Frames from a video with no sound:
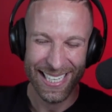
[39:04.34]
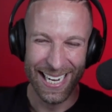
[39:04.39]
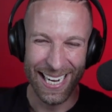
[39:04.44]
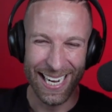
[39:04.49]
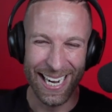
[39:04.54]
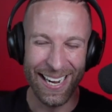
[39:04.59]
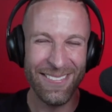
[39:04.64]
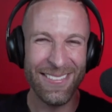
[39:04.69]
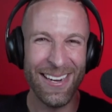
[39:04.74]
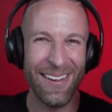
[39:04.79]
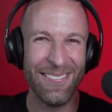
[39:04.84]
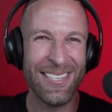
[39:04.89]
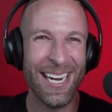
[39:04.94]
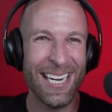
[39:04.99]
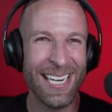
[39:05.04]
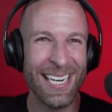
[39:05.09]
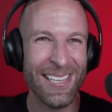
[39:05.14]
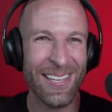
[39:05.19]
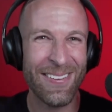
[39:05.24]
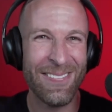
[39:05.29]
I've, I've
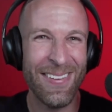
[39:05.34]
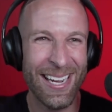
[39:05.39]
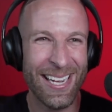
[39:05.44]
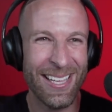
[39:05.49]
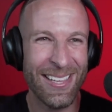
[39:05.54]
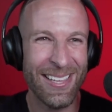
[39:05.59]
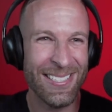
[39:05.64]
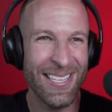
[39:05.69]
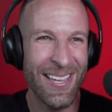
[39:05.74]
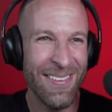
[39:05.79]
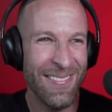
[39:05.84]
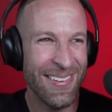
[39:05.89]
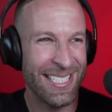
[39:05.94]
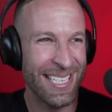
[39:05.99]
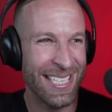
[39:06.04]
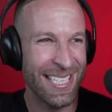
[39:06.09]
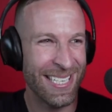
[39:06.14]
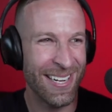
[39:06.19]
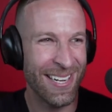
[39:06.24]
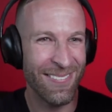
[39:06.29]
tried to look back at those
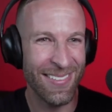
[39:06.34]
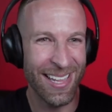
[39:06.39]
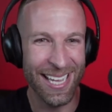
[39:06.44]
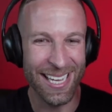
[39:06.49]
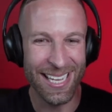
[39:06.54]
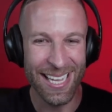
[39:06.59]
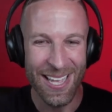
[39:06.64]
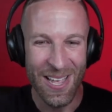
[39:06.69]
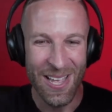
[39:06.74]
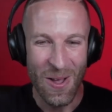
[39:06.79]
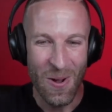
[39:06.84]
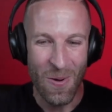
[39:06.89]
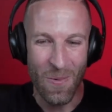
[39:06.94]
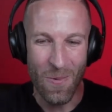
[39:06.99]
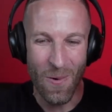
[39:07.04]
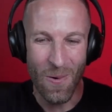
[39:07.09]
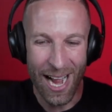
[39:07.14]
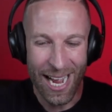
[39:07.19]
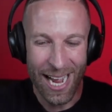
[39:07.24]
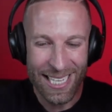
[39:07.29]
images and I'm like,
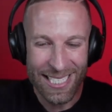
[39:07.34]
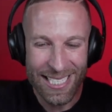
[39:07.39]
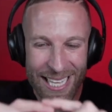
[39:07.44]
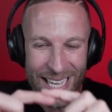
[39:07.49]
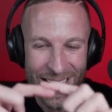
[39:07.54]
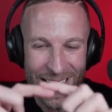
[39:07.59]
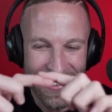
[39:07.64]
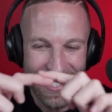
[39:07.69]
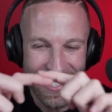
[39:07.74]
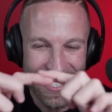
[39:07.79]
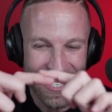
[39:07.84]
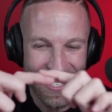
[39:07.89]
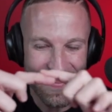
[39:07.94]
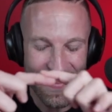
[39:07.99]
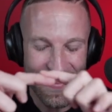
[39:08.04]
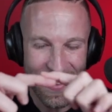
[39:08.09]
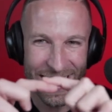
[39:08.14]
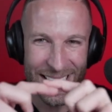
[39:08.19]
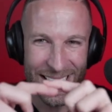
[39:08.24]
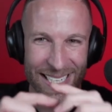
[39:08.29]
why is the image this big?